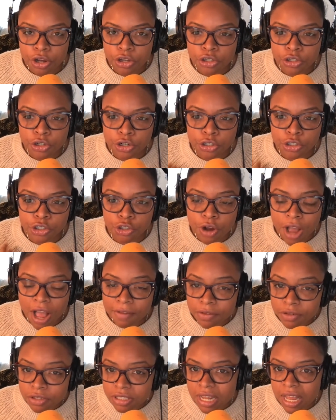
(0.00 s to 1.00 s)
your
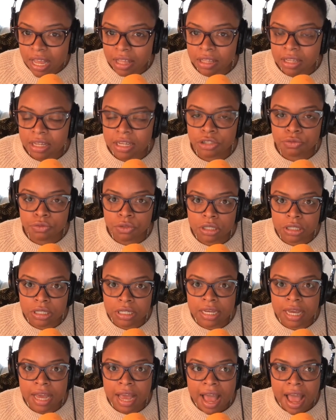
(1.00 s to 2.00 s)
travel style is
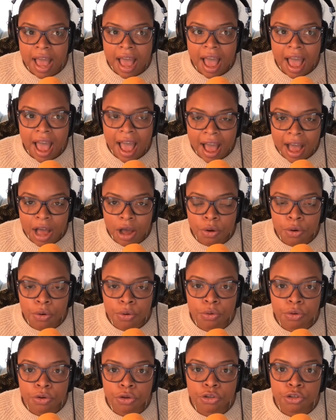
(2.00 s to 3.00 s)
really
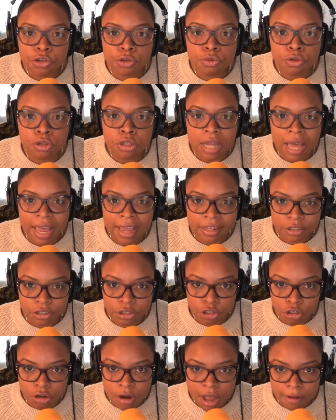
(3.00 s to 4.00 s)
how you like to
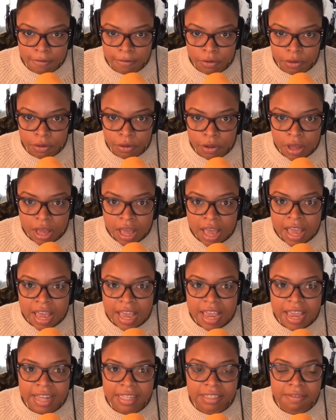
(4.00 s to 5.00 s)
travel.
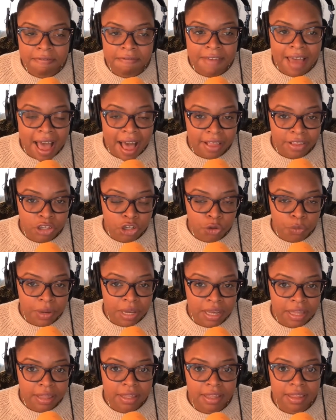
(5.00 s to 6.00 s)
It's
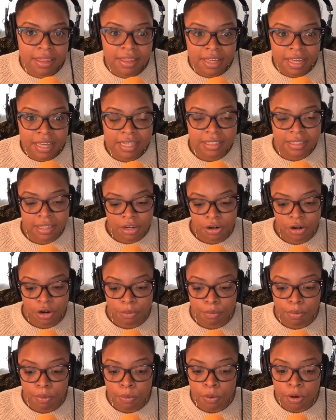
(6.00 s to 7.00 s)
valuing the things that are
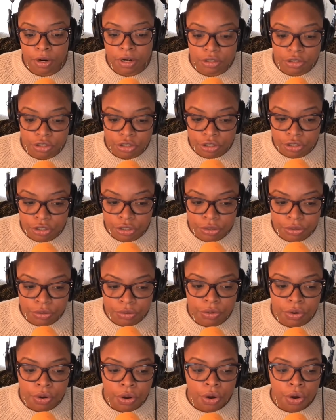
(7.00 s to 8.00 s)
important to
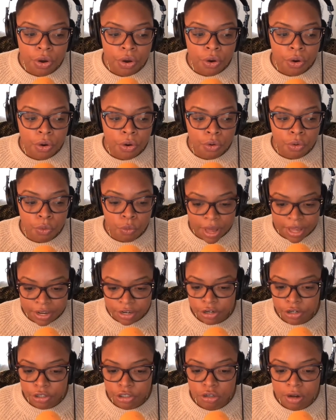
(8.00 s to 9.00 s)
you when
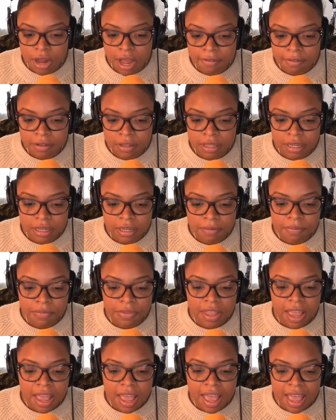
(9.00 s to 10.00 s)
you're traveling
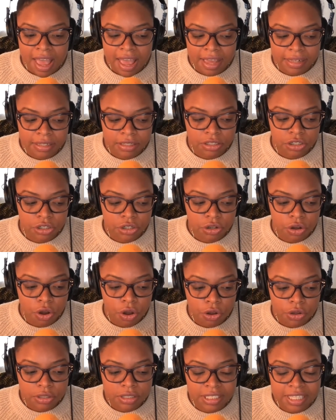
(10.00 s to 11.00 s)
and
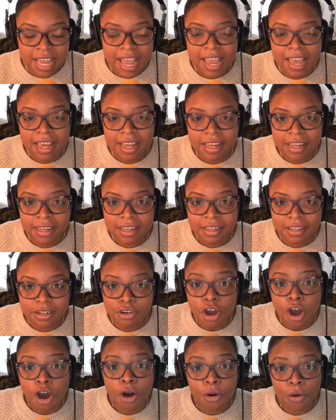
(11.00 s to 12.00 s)
saying
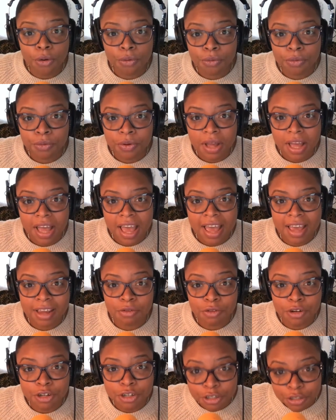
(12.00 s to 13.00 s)
no and
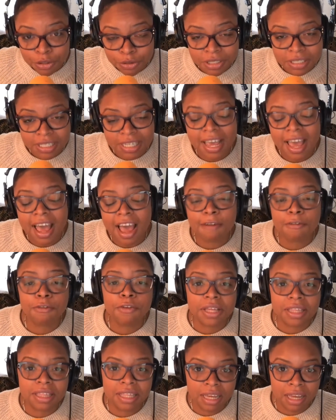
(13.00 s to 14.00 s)
reducing
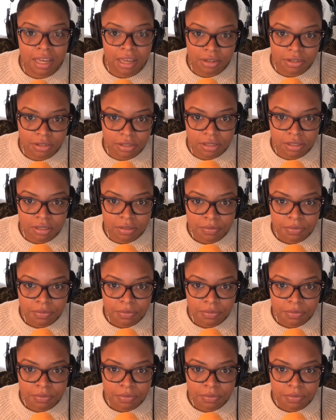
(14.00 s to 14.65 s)
everything else.